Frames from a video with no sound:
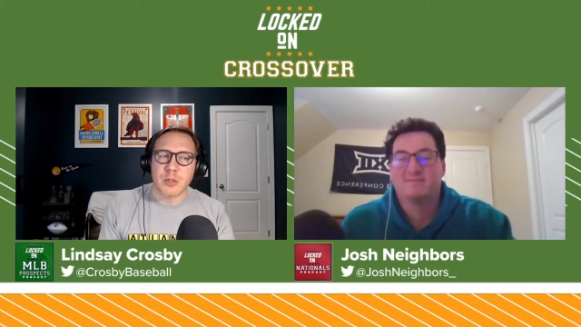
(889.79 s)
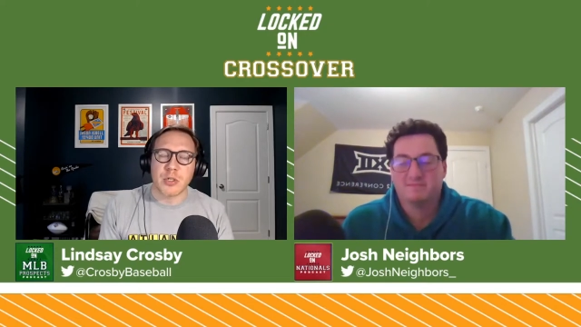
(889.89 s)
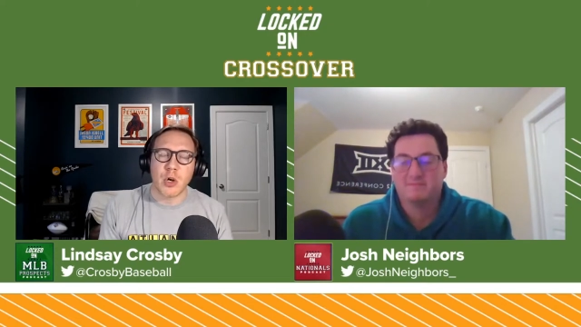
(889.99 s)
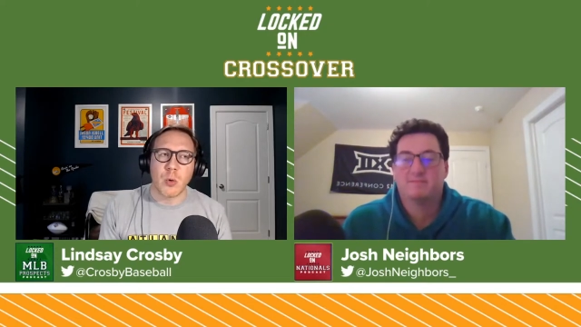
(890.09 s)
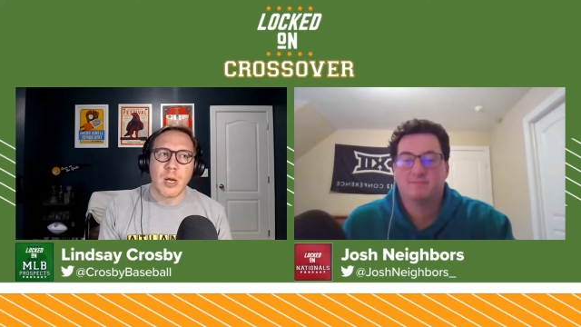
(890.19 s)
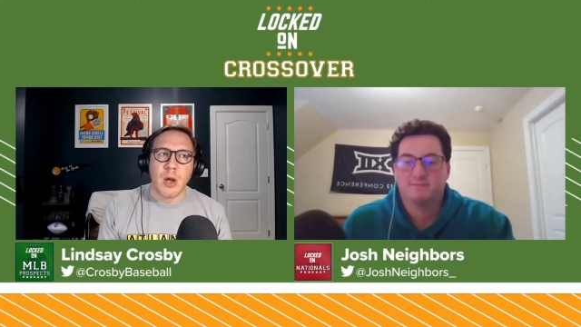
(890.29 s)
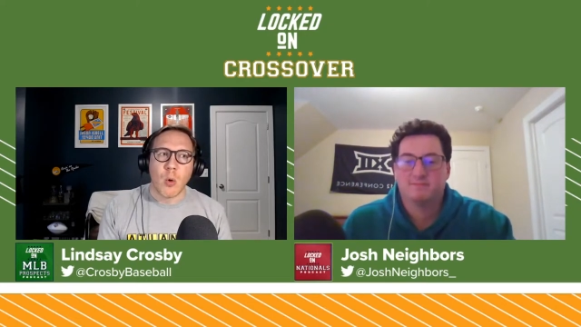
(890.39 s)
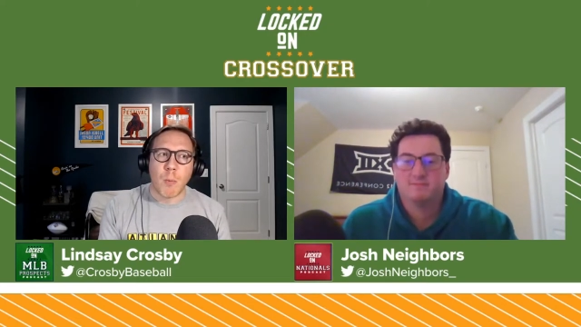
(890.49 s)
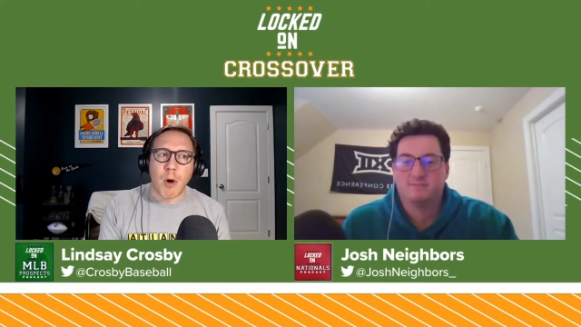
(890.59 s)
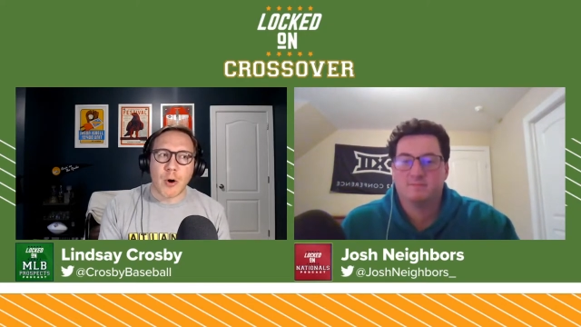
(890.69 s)
Speaker 1: So
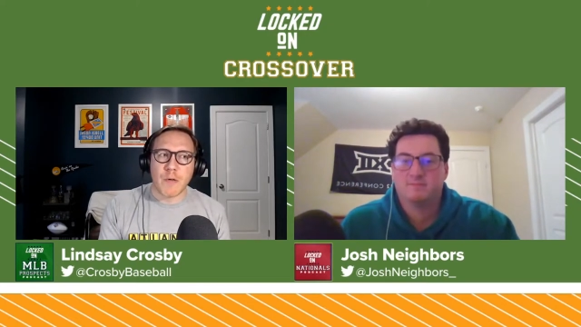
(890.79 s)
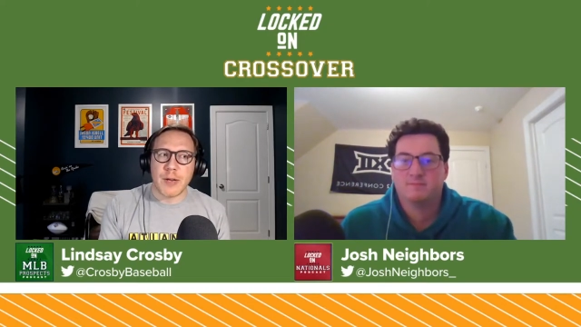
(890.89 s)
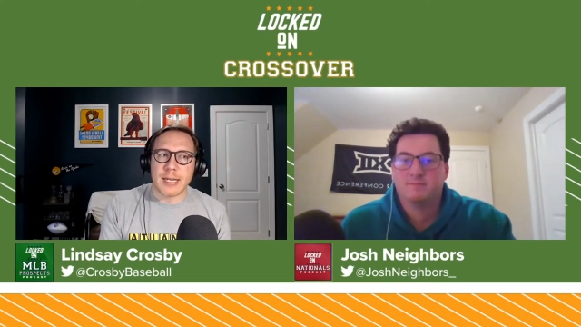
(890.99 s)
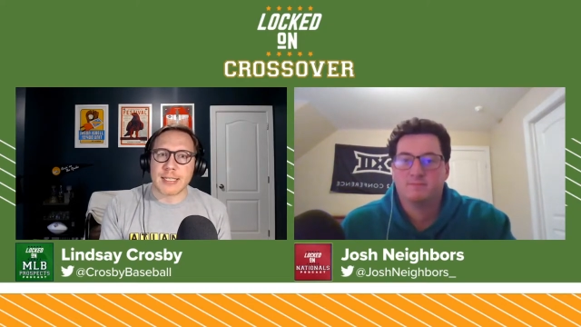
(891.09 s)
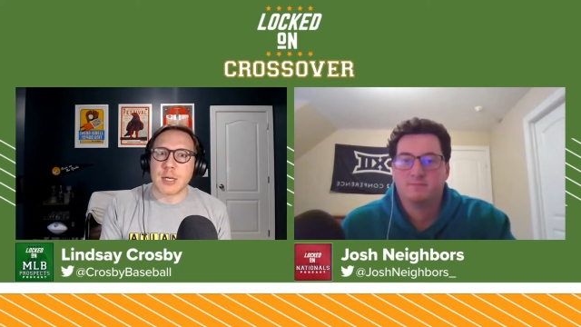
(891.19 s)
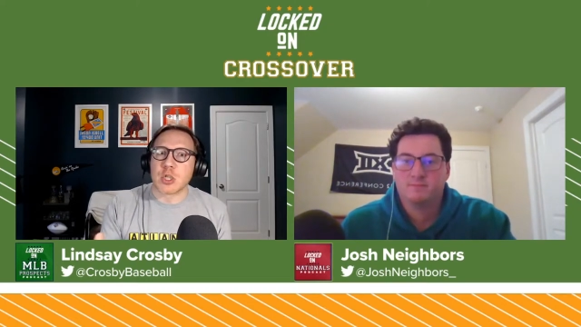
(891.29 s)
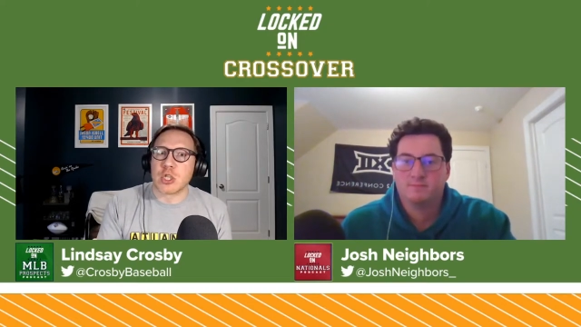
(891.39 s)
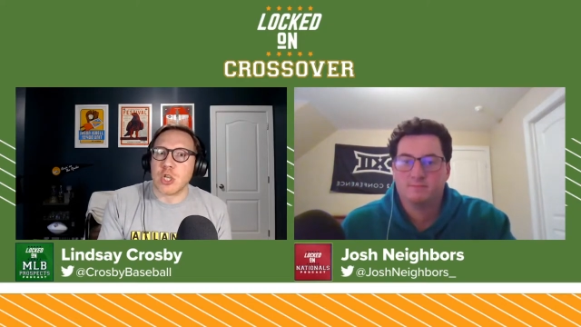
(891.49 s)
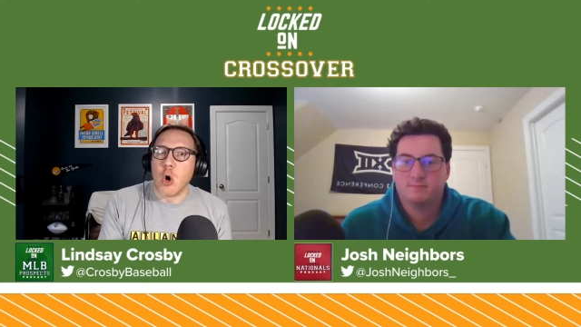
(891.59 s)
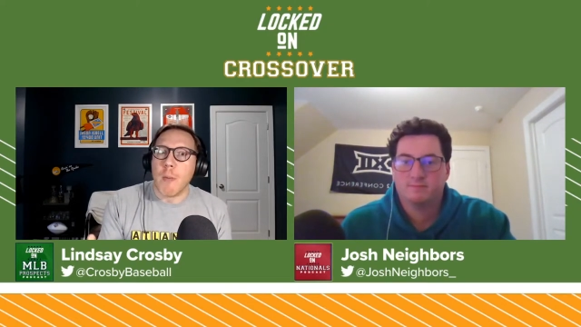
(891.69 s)
part of it is there's
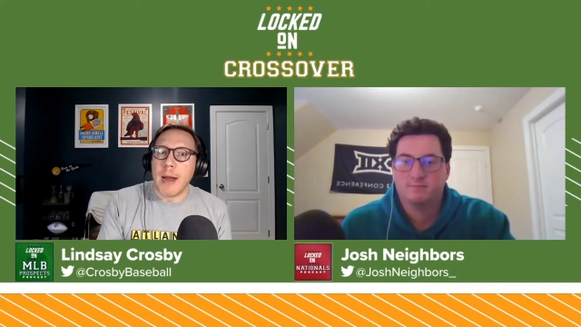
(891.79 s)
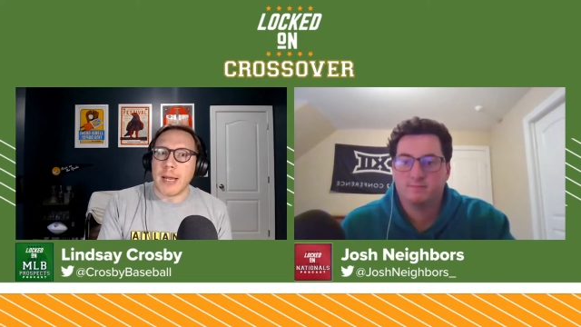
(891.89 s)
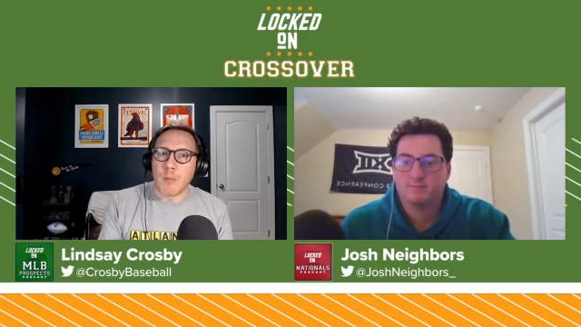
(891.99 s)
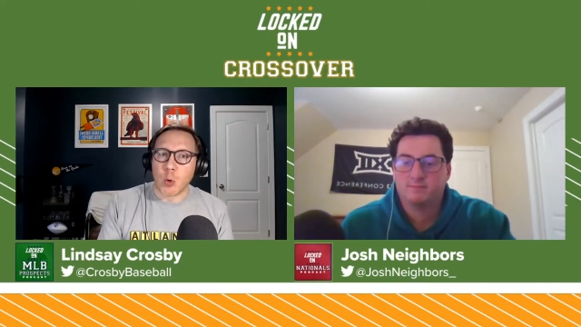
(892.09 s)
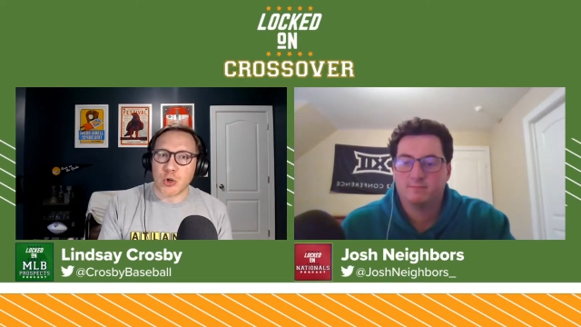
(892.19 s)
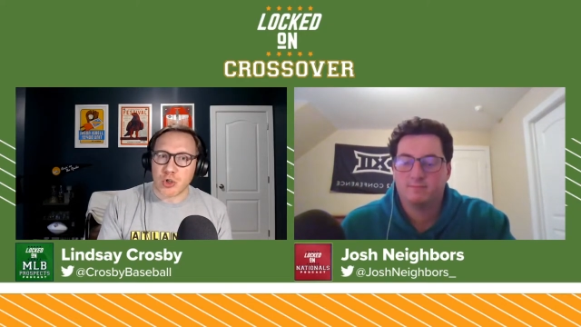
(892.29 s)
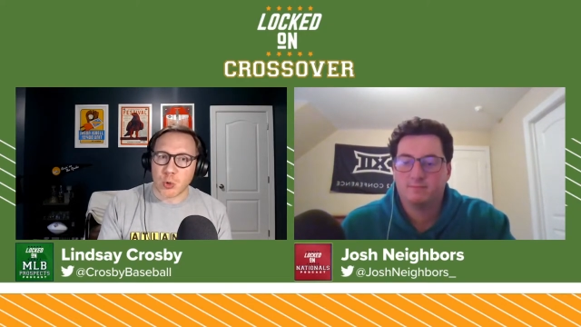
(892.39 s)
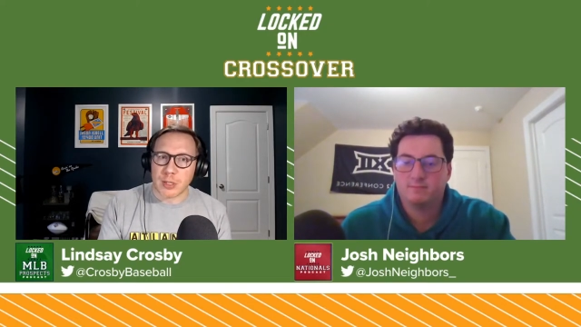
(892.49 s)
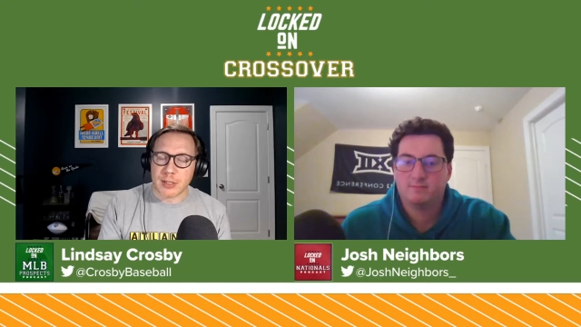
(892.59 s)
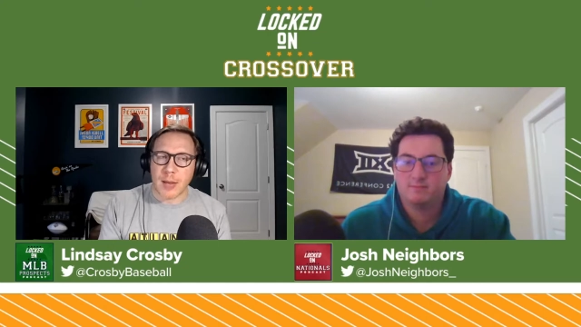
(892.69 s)
so many more
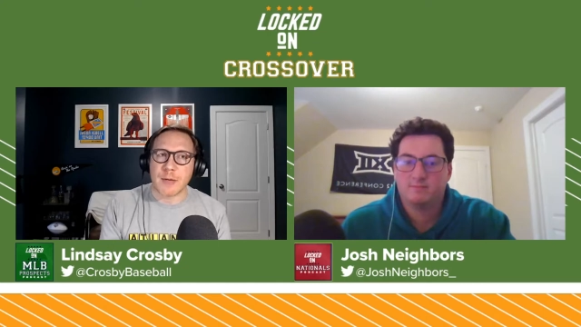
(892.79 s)
shortstops.